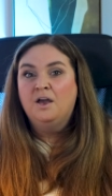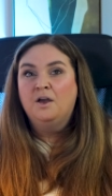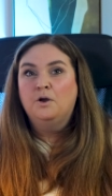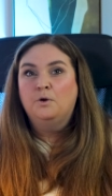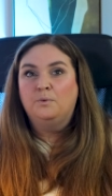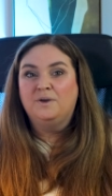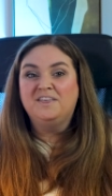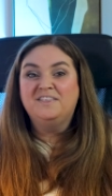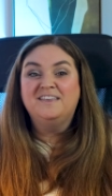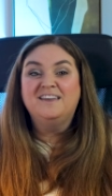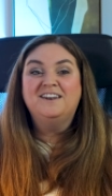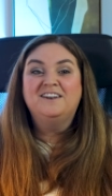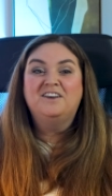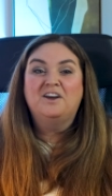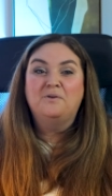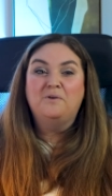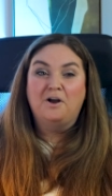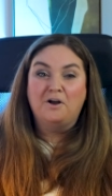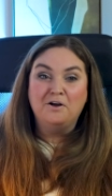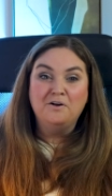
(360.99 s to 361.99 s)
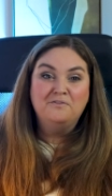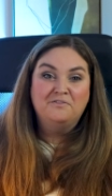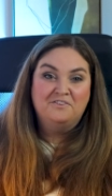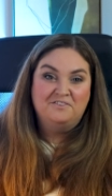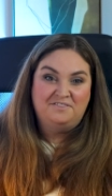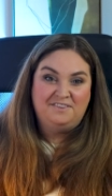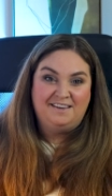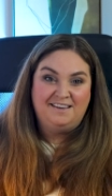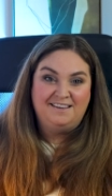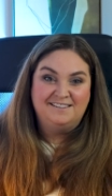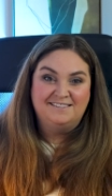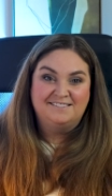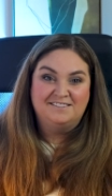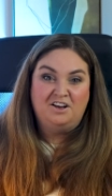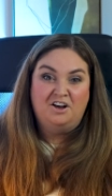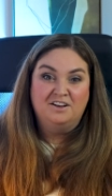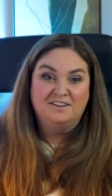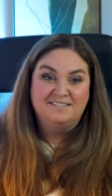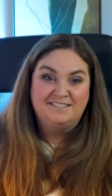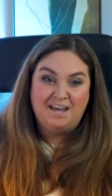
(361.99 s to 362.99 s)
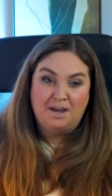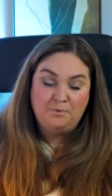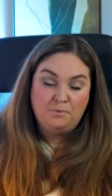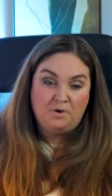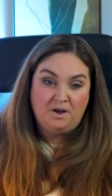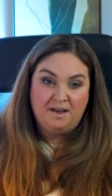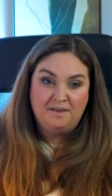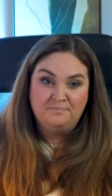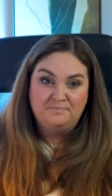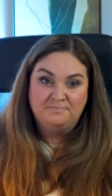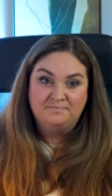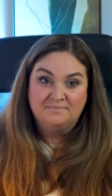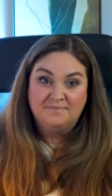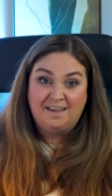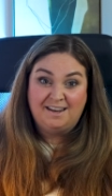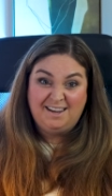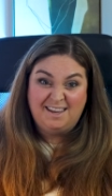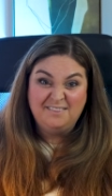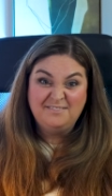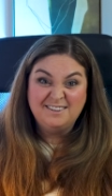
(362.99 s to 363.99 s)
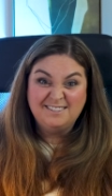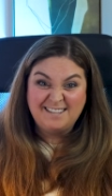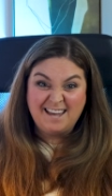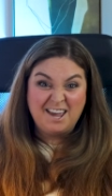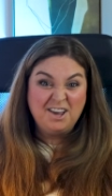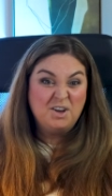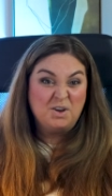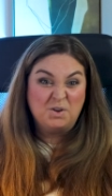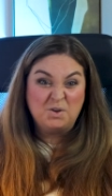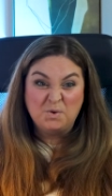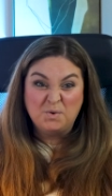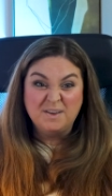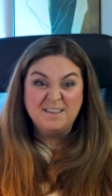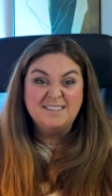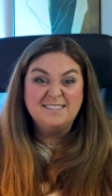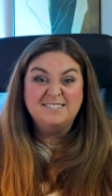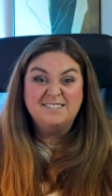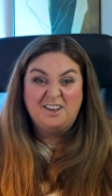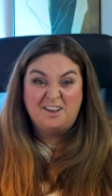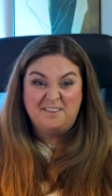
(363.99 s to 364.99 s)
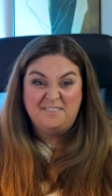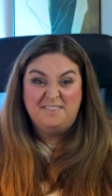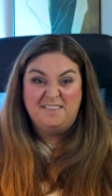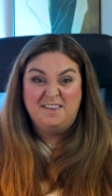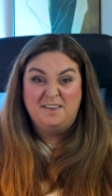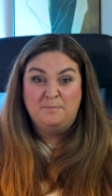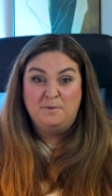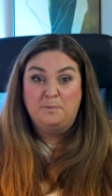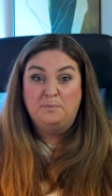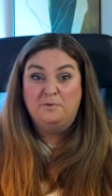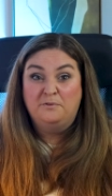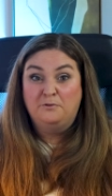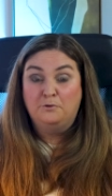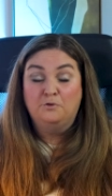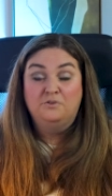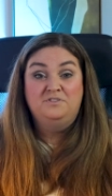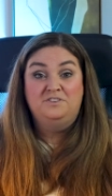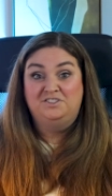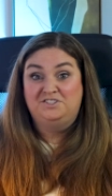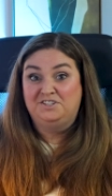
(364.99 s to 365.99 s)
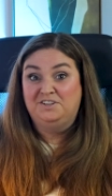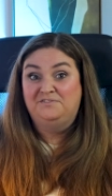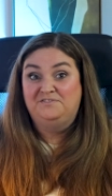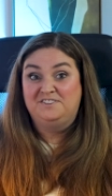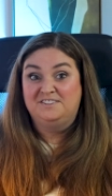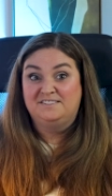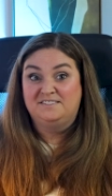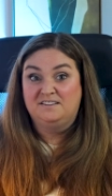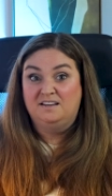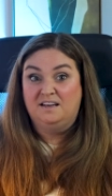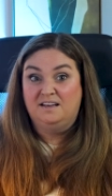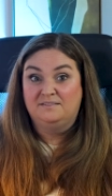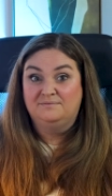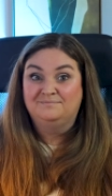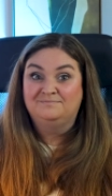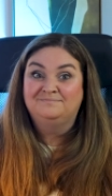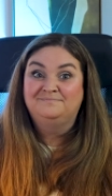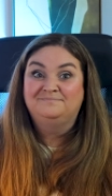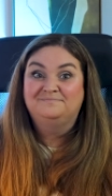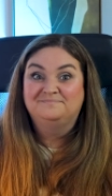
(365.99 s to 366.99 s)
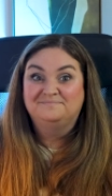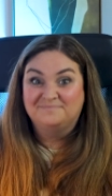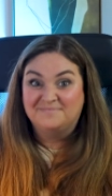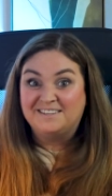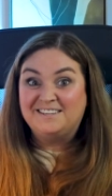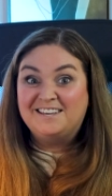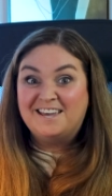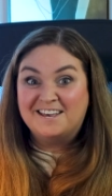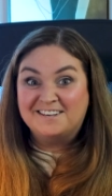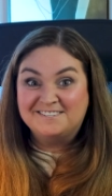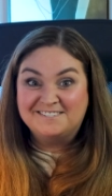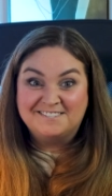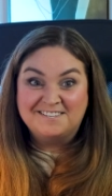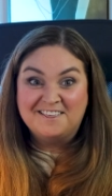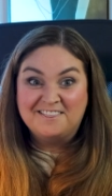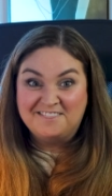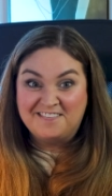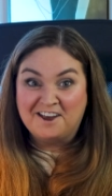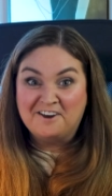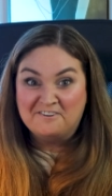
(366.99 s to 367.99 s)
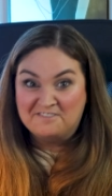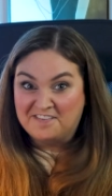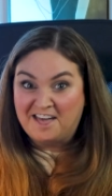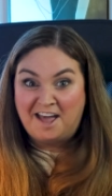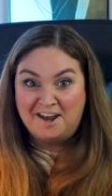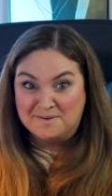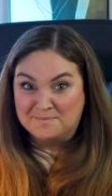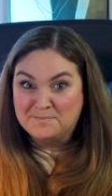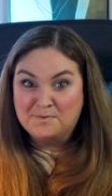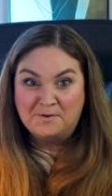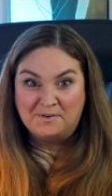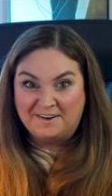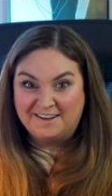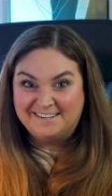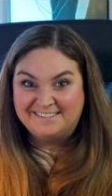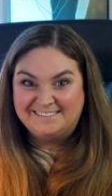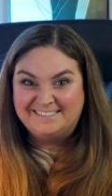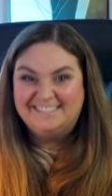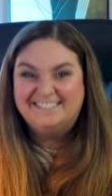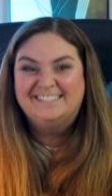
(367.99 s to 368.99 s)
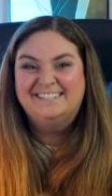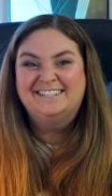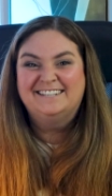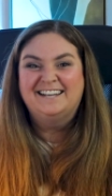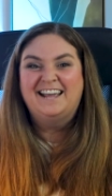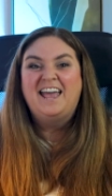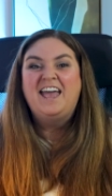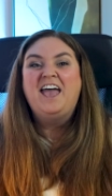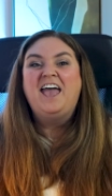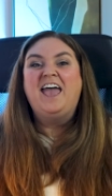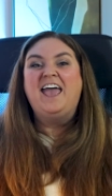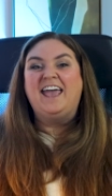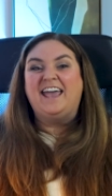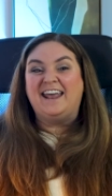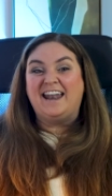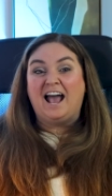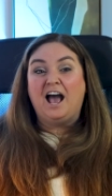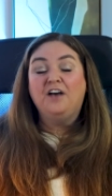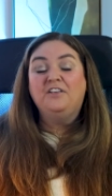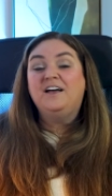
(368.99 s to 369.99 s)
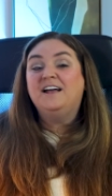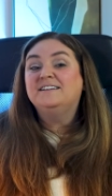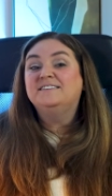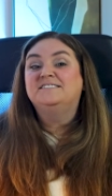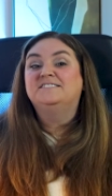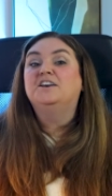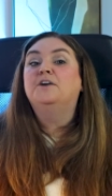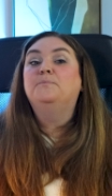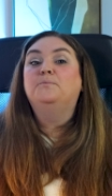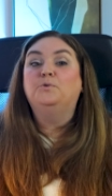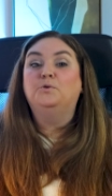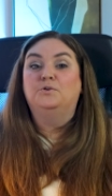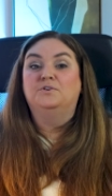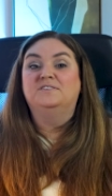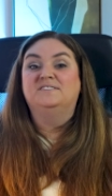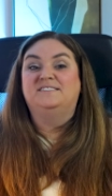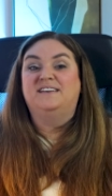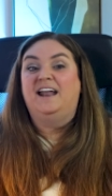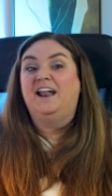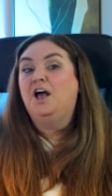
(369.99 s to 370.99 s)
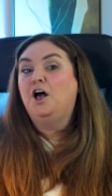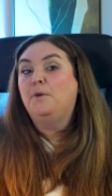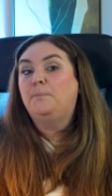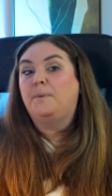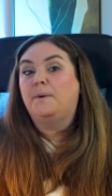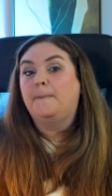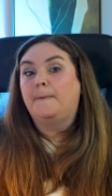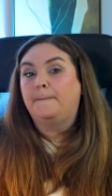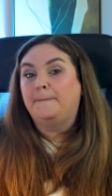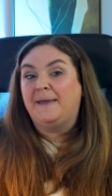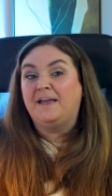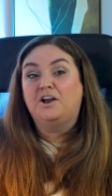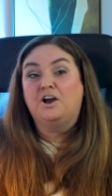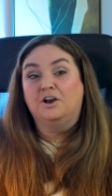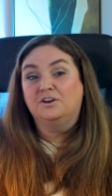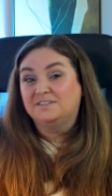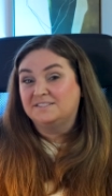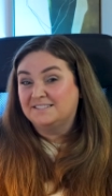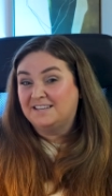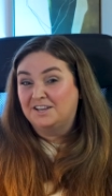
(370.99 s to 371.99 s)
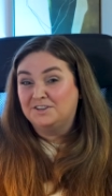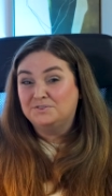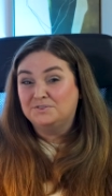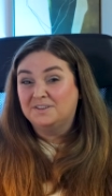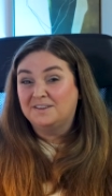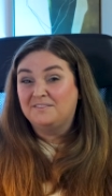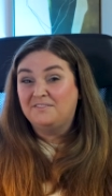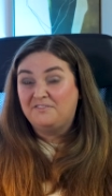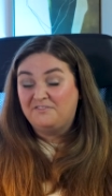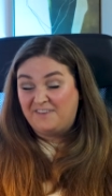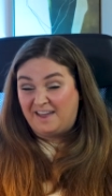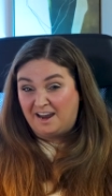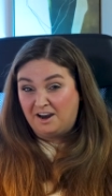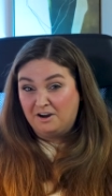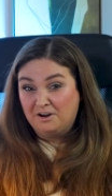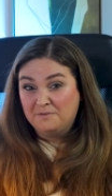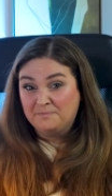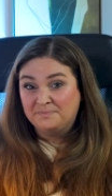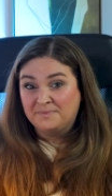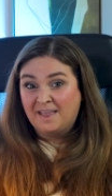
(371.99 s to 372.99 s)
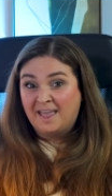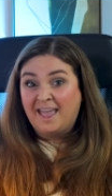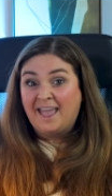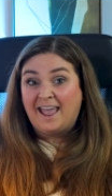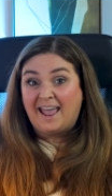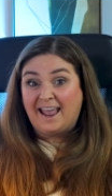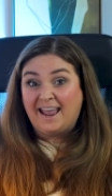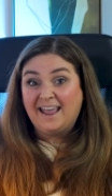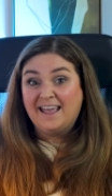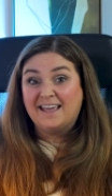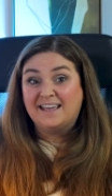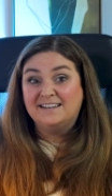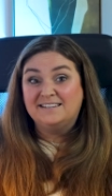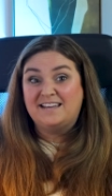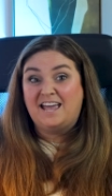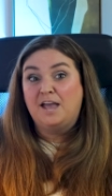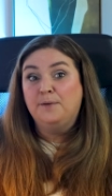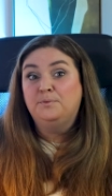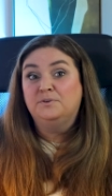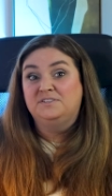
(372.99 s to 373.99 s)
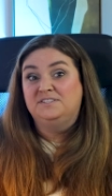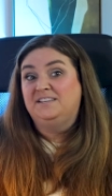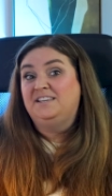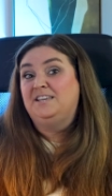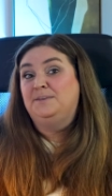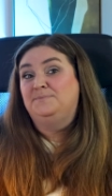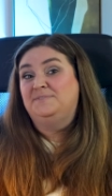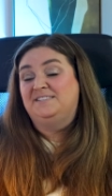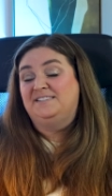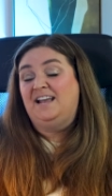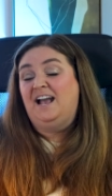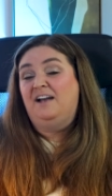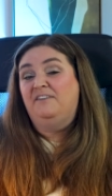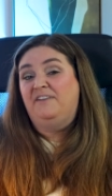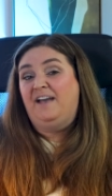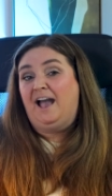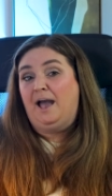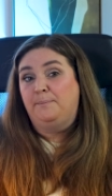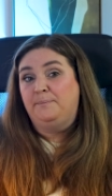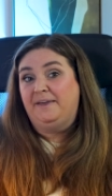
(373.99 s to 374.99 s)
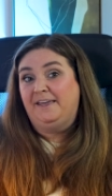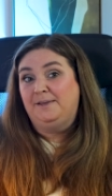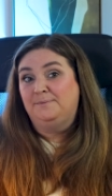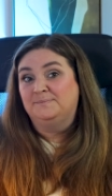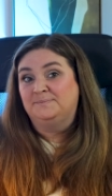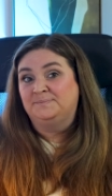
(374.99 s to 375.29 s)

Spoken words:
We then go over these on day one and even take a quiz on them before the shift is done. Yes, they are that important. It outlines some rules that help make our scheduling fair and able to keep staff happy.